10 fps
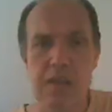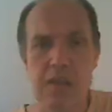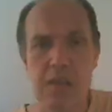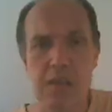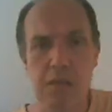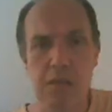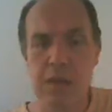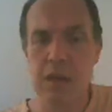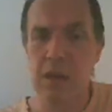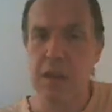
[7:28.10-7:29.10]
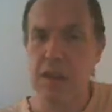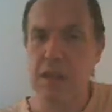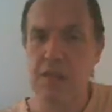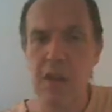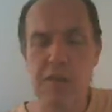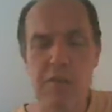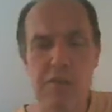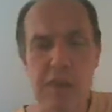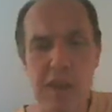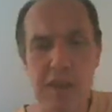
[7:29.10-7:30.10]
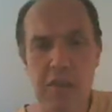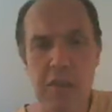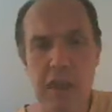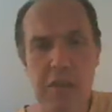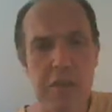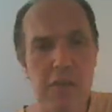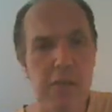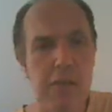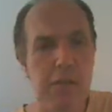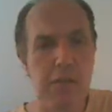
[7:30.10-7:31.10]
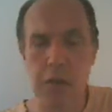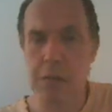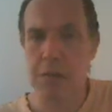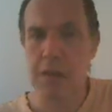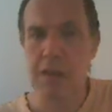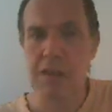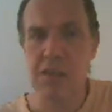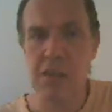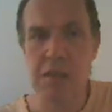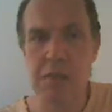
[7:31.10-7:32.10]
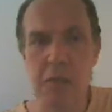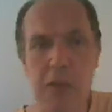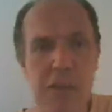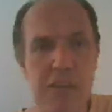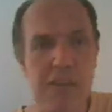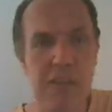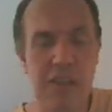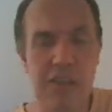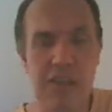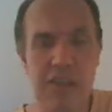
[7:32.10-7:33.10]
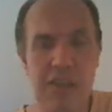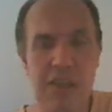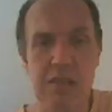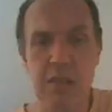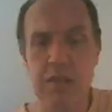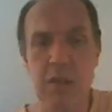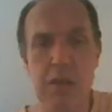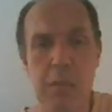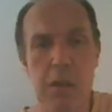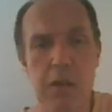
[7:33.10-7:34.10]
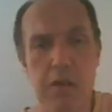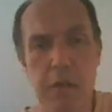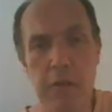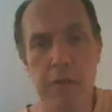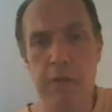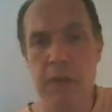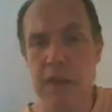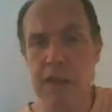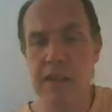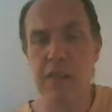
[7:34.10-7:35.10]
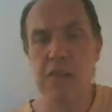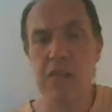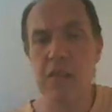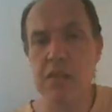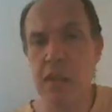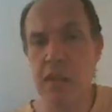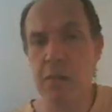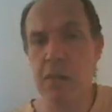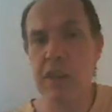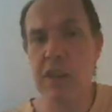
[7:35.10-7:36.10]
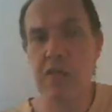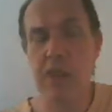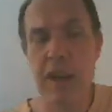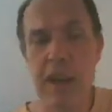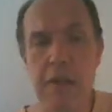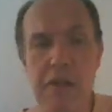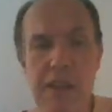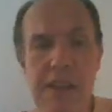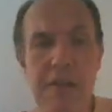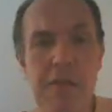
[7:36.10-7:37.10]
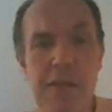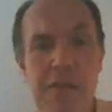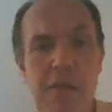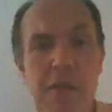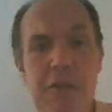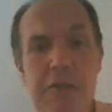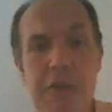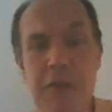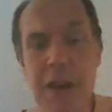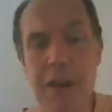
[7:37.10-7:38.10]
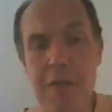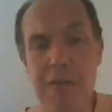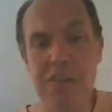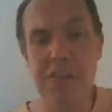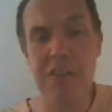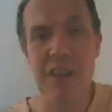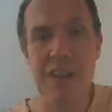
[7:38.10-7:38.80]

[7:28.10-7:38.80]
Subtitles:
So total daylight hours from sunrise to sunset divided by 12, and that's where you get your hours, and there's an order of hours.